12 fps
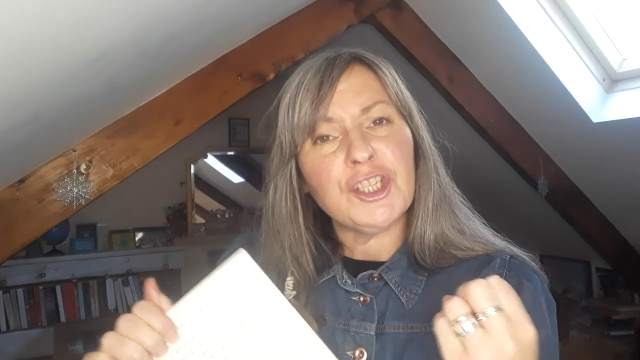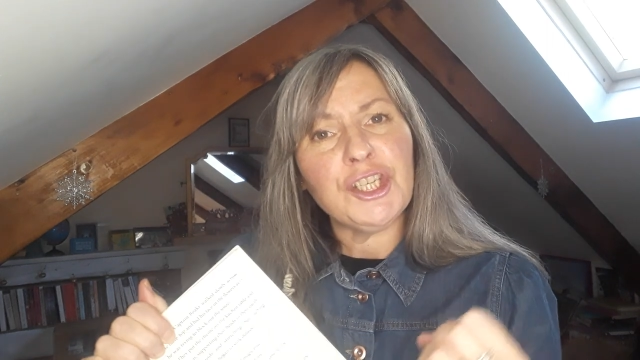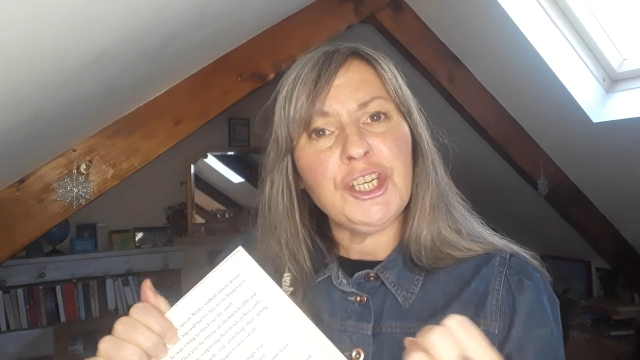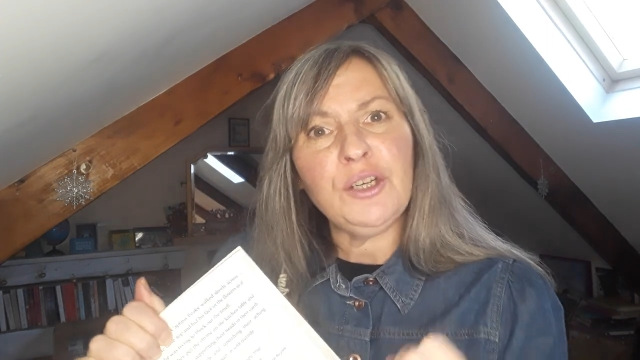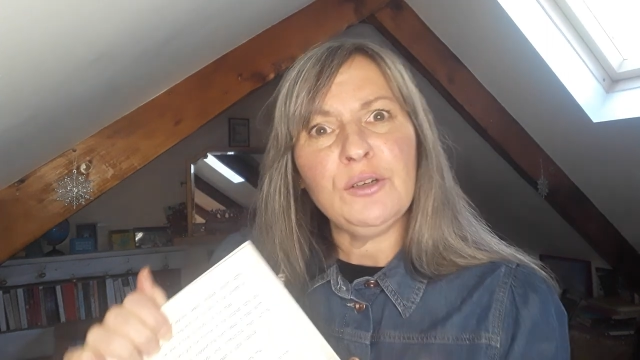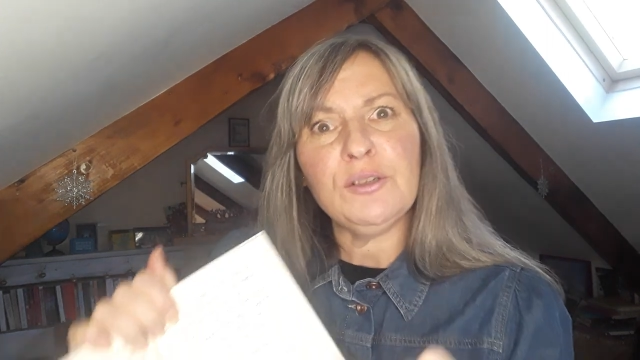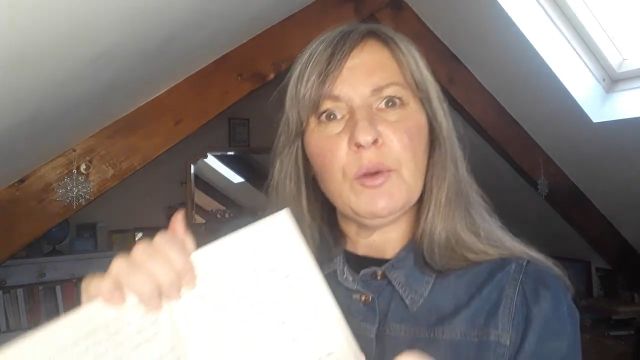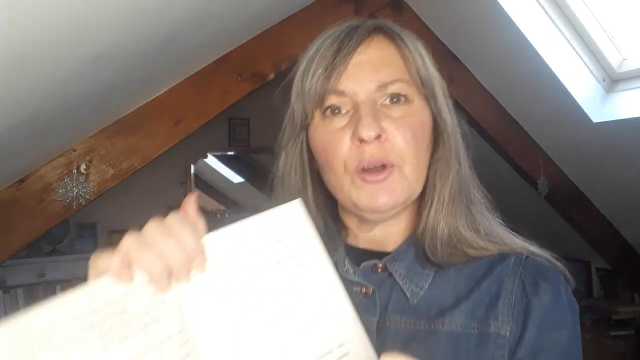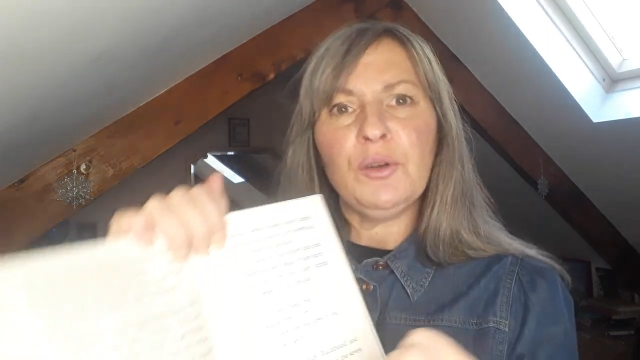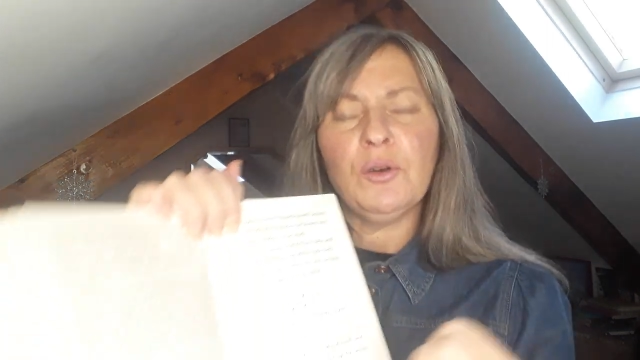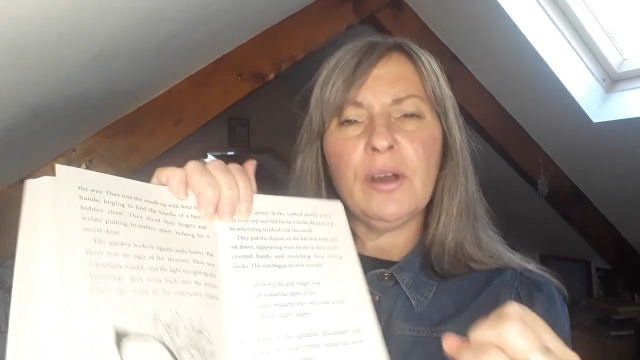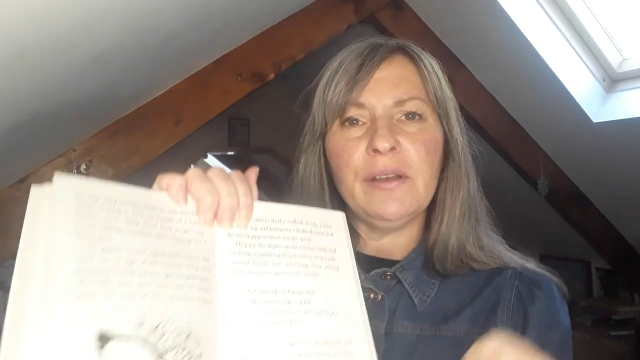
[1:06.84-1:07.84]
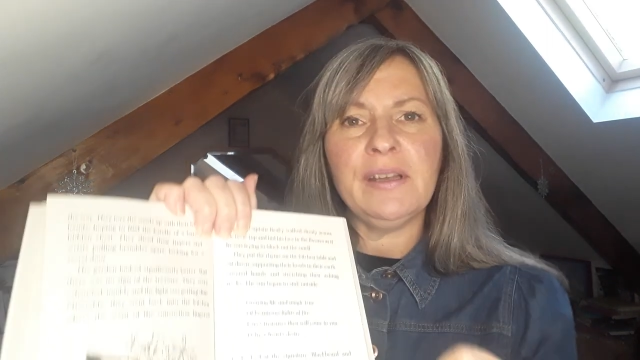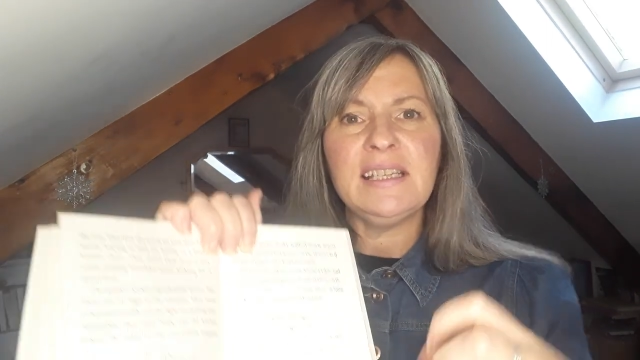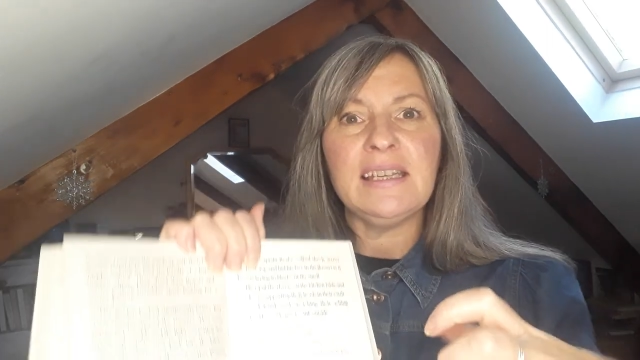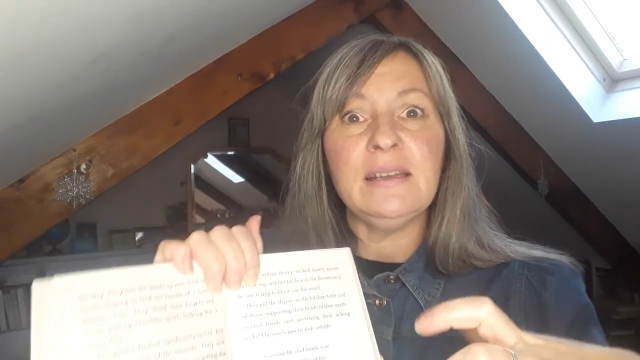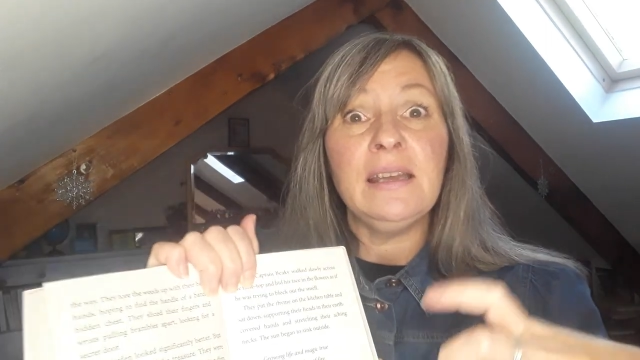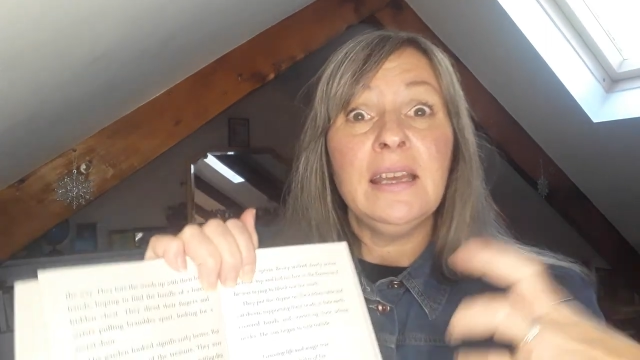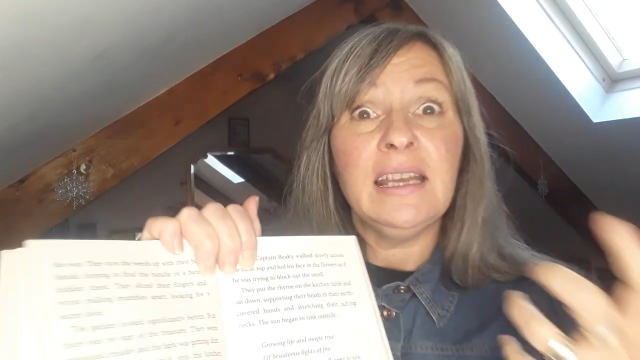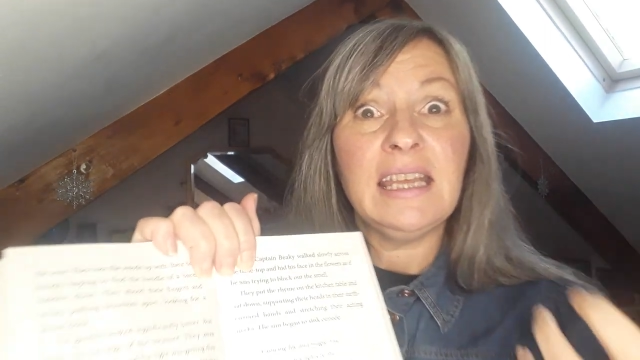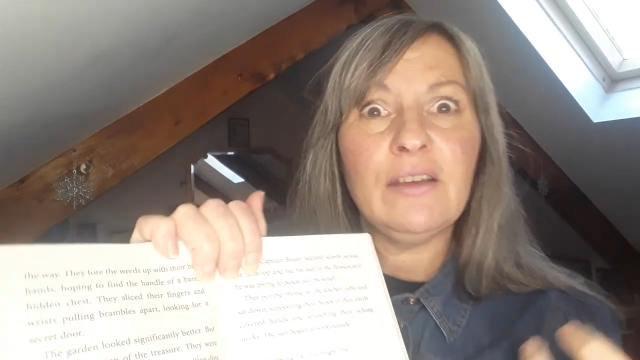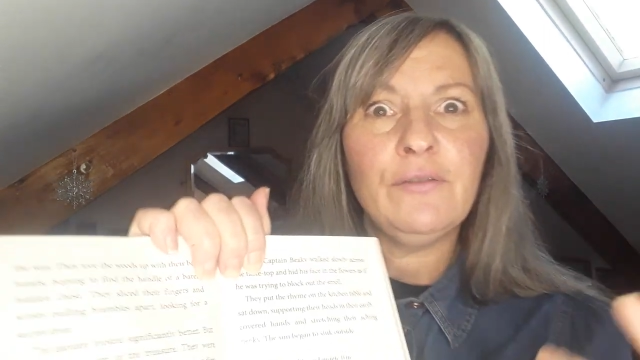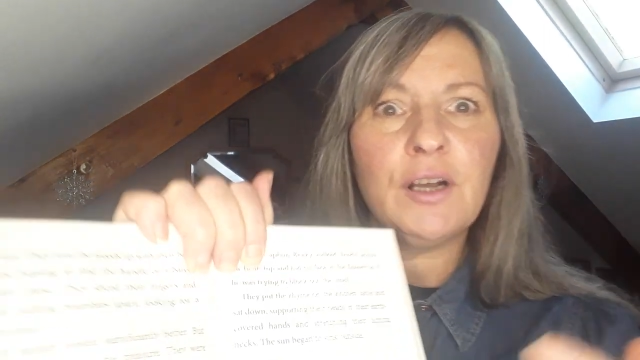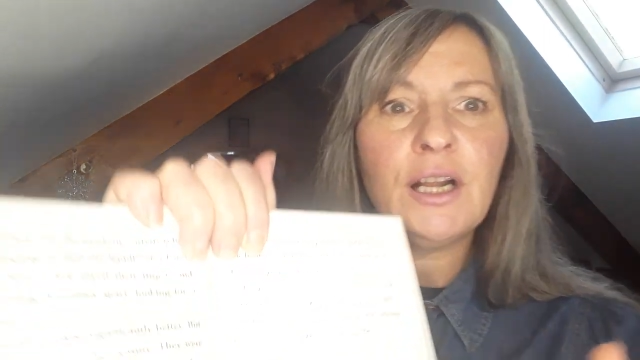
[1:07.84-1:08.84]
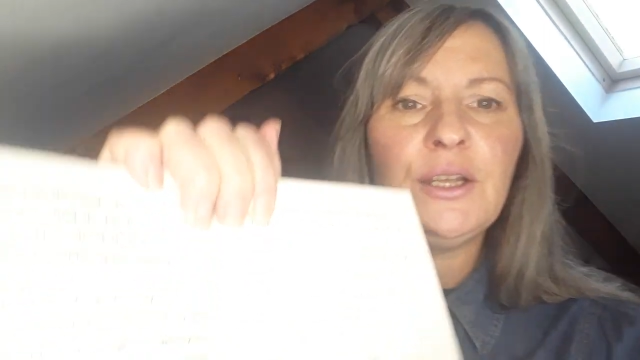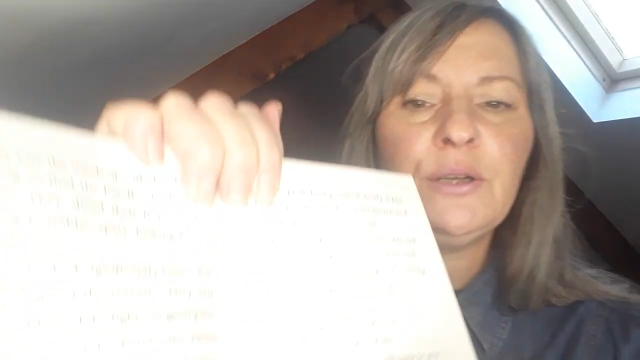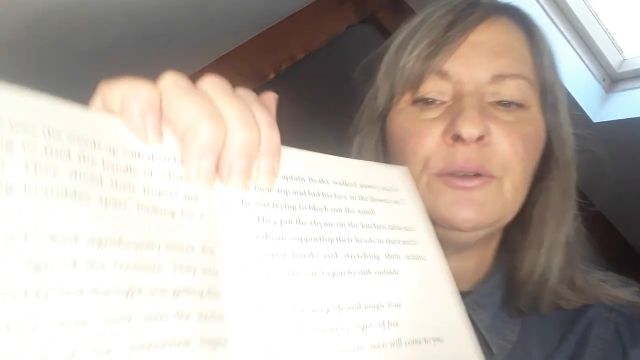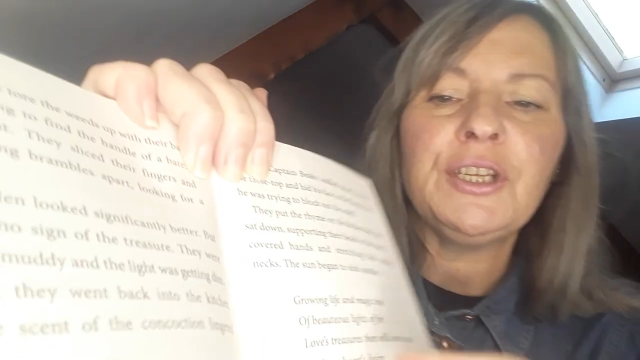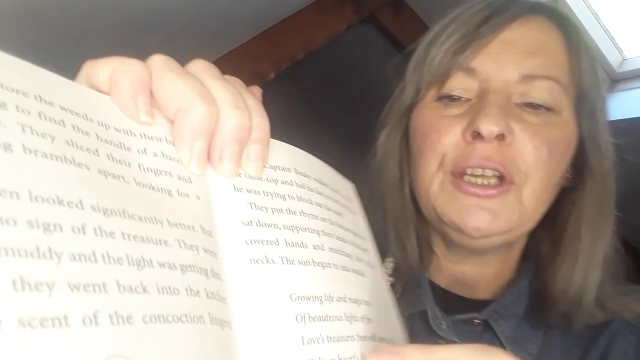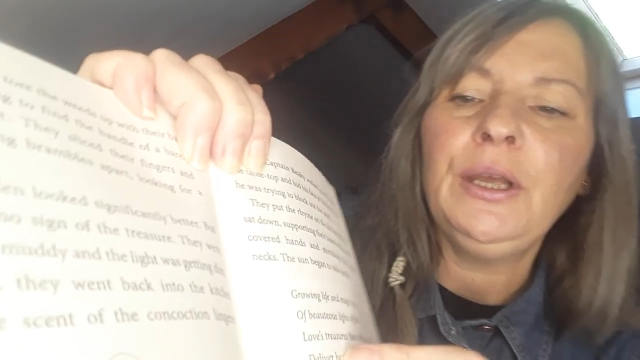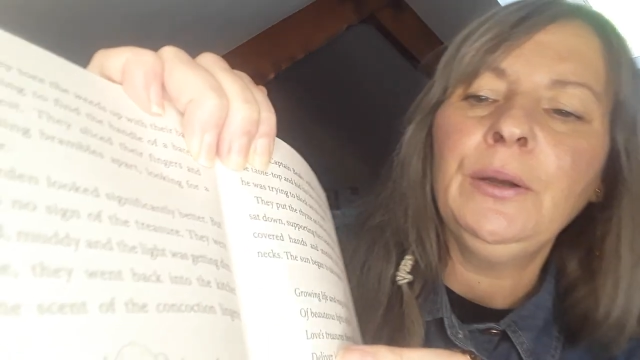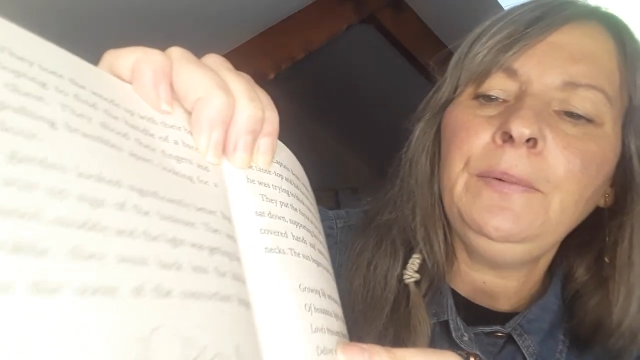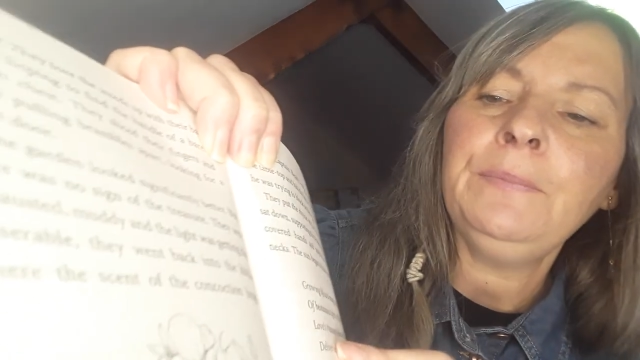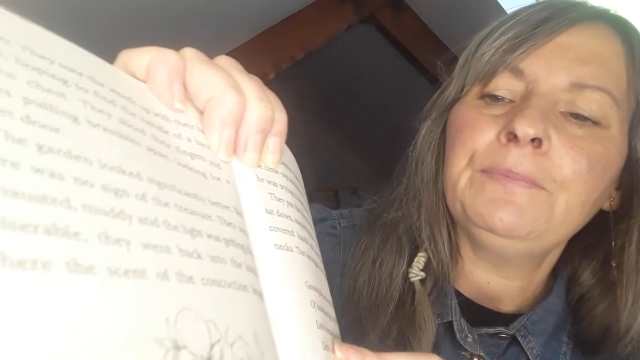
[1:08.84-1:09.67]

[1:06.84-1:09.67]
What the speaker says: choose what you're going to give a clue to.